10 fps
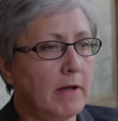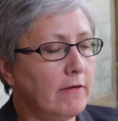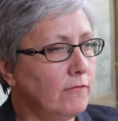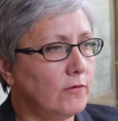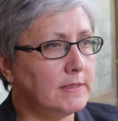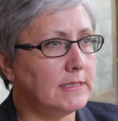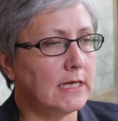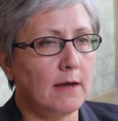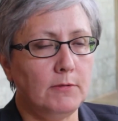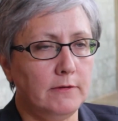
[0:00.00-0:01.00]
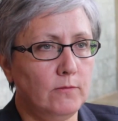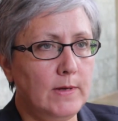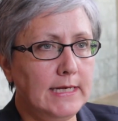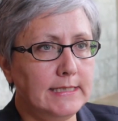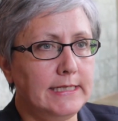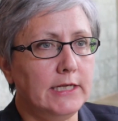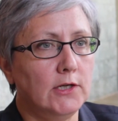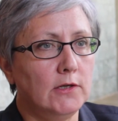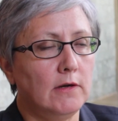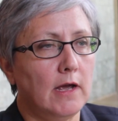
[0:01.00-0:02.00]
my first couple of weeks
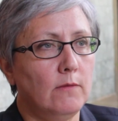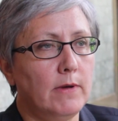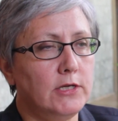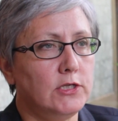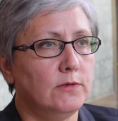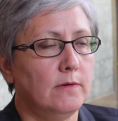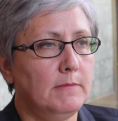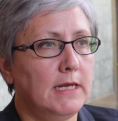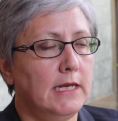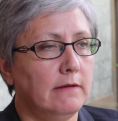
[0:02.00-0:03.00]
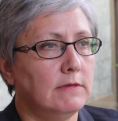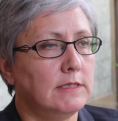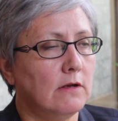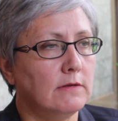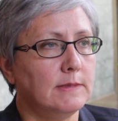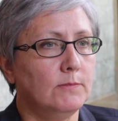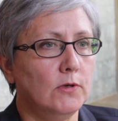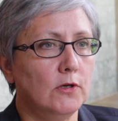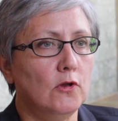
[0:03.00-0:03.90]
here, I went to a meeting of the Salzburg